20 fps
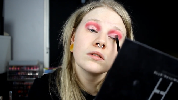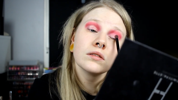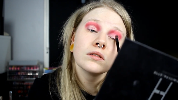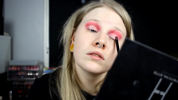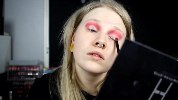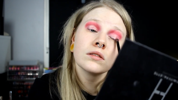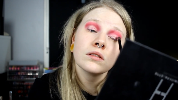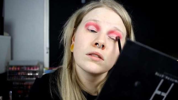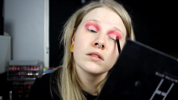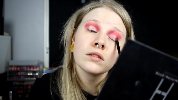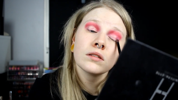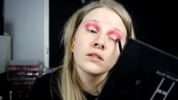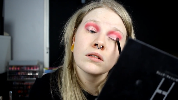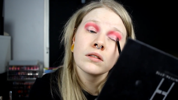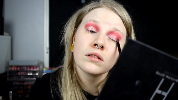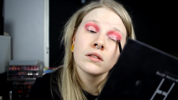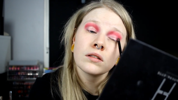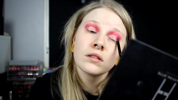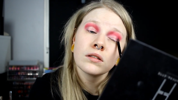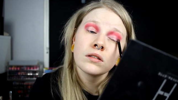
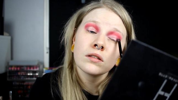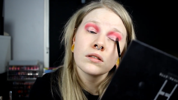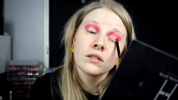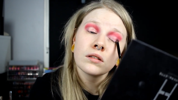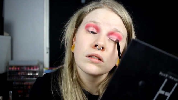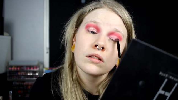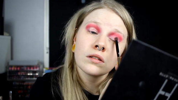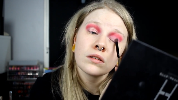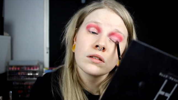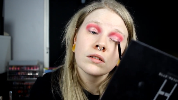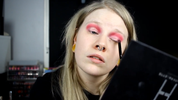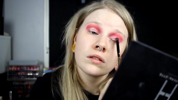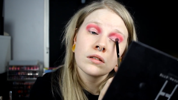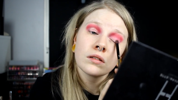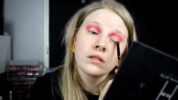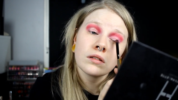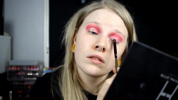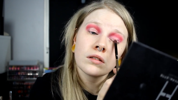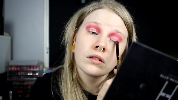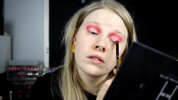
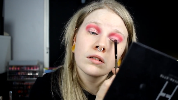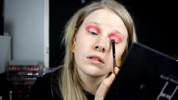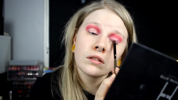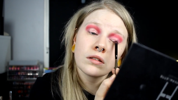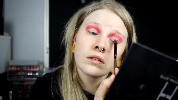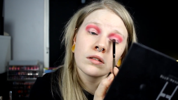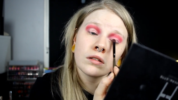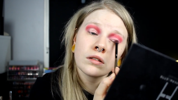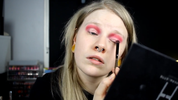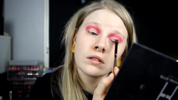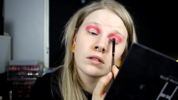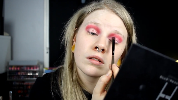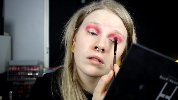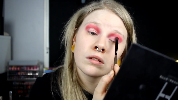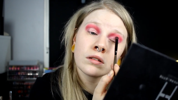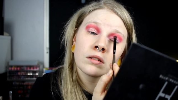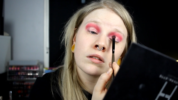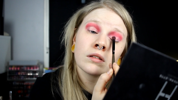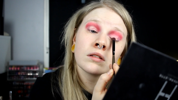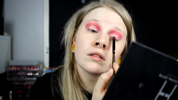
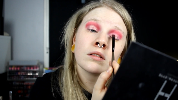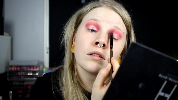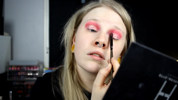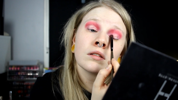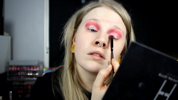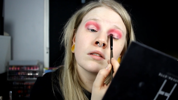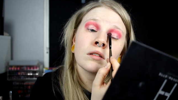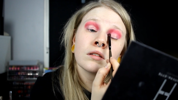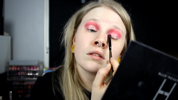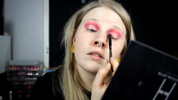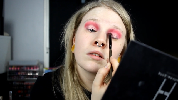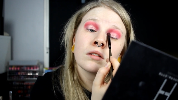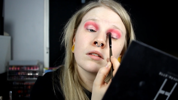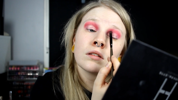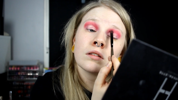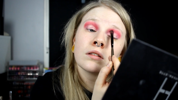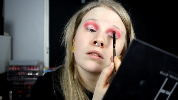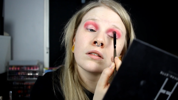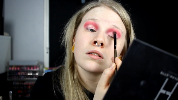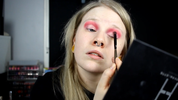
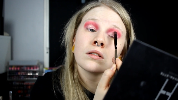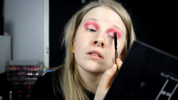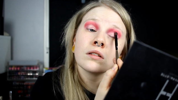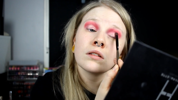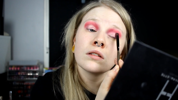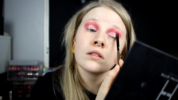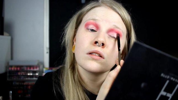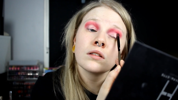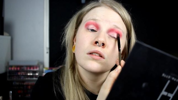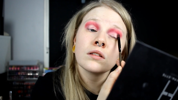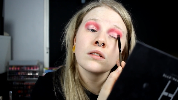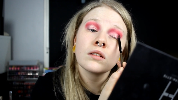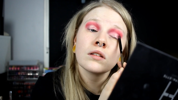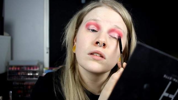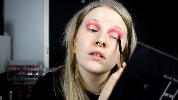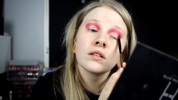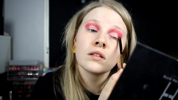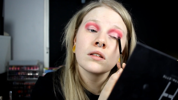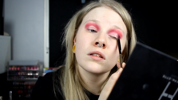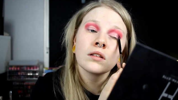
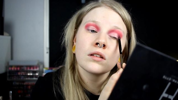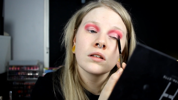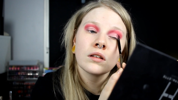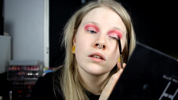(no one is talking)